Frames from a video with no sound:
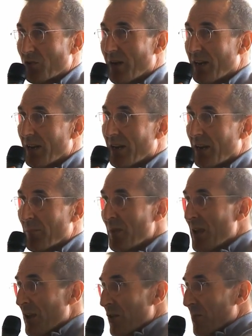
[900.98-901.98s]
training,
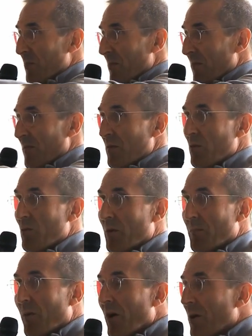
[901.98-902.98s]
you
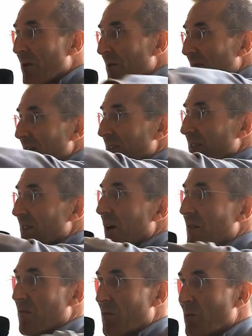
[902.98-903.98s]
were part of this
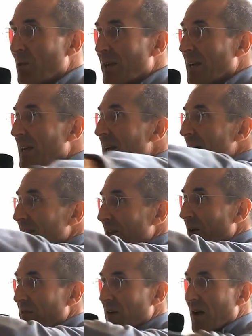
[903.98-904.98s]
self-ruling,
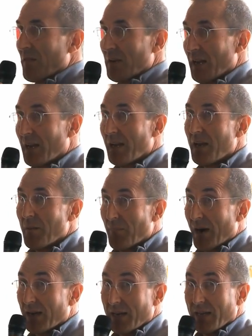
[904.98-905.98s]
self-governing
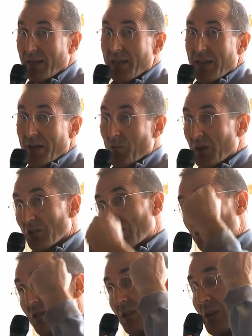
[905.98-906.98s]
body in
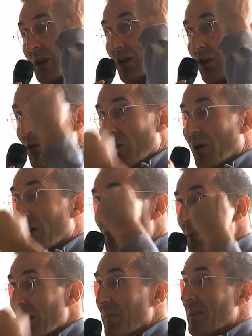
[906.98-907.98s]
which your
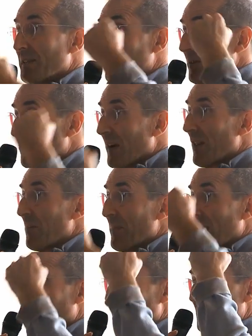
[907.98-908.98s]
commitment to
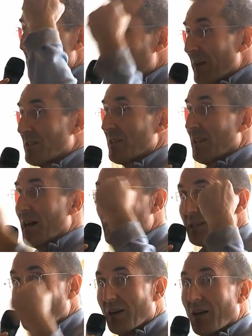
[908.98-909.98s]
developing
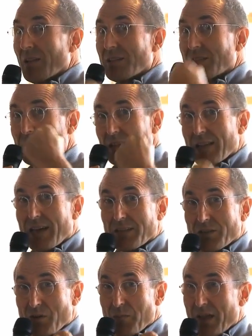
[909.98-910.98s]
specialized knowledge in that
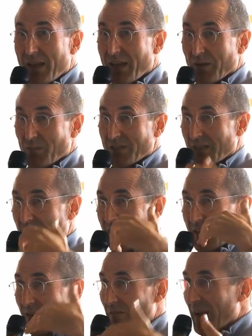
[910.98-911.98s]
domain was going to
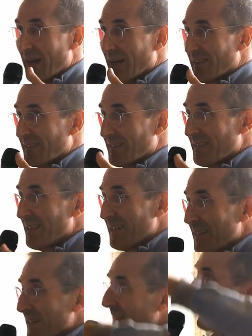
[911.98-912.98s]
advance
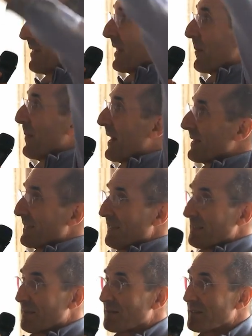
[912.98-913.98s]
the
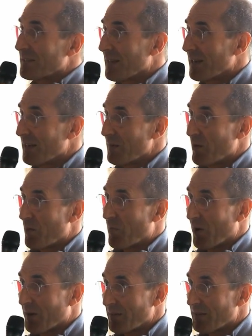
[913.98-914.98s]
capacities of society more
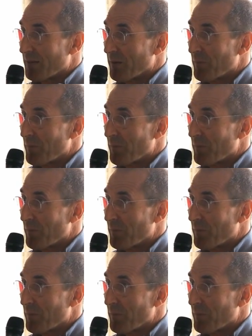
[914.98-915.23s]
broadly.